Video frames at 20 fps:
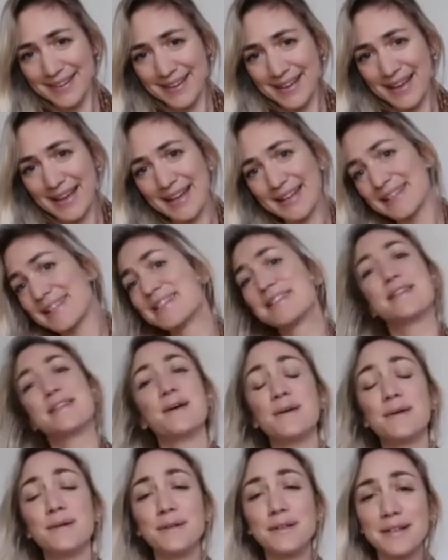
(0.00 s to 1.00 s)
And
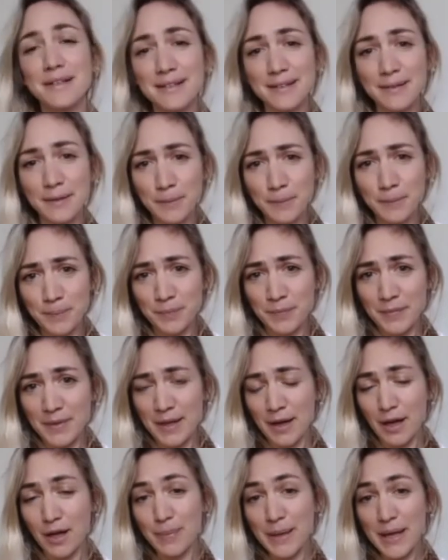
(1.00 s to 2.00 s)
so
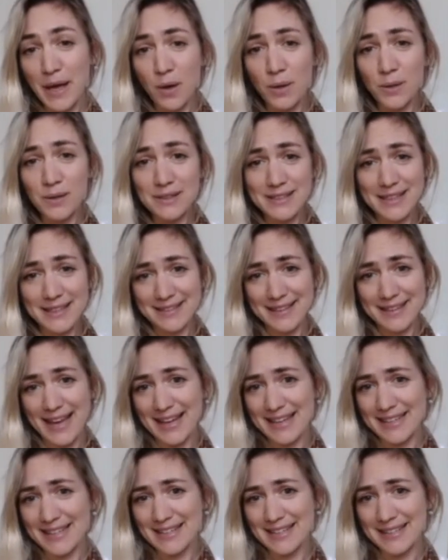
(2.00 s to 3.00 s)
I'll be holding
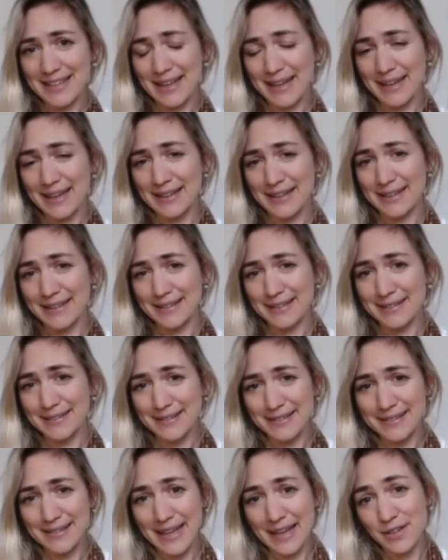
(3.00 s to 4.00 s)
that
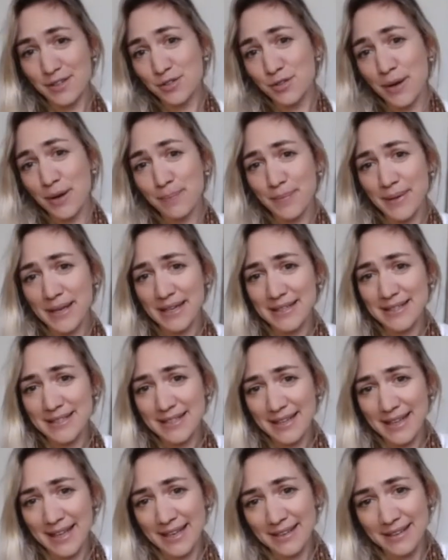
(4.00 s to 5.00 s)
drum beat
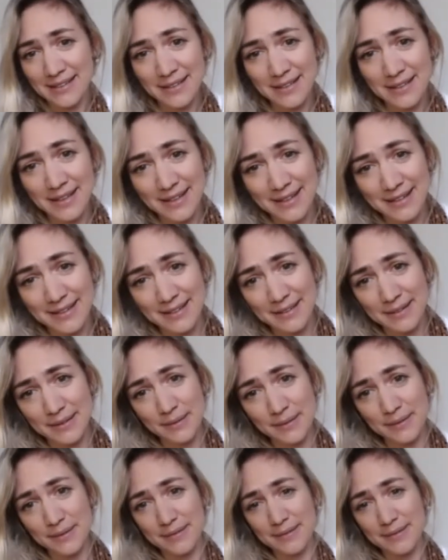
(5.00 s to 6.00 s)
in
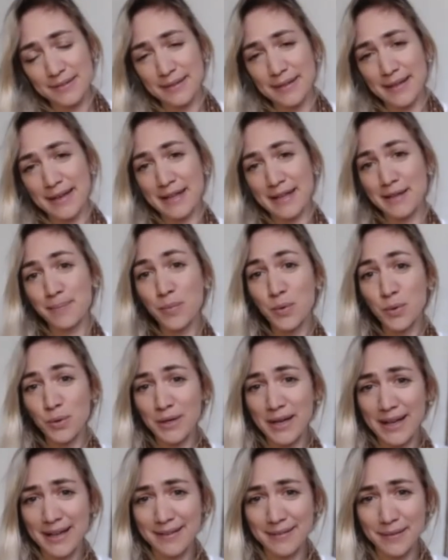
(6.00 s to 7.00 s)
the
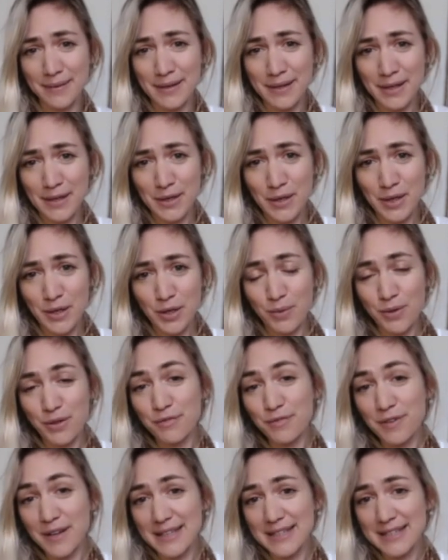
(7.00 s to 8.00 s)
morning, with
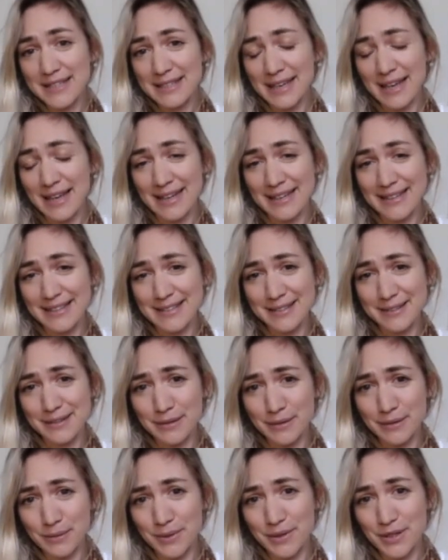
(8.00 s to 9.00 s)
first light,
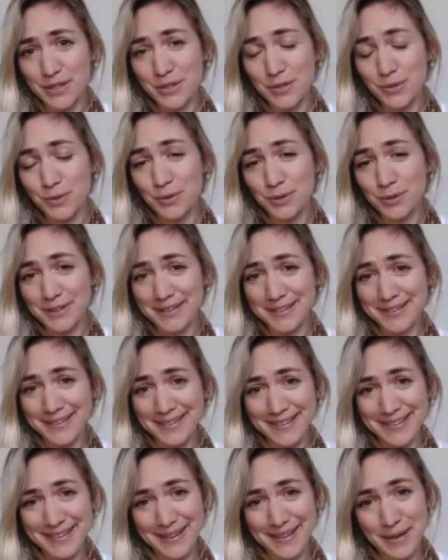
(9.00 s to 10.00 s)
with the dawn,
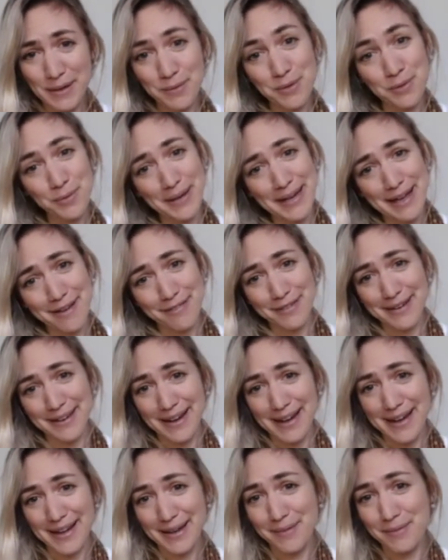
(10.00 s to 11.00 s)
with whenever
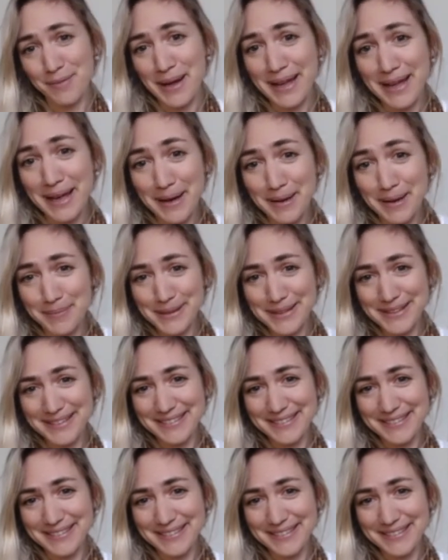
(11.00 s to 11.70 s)
I wake up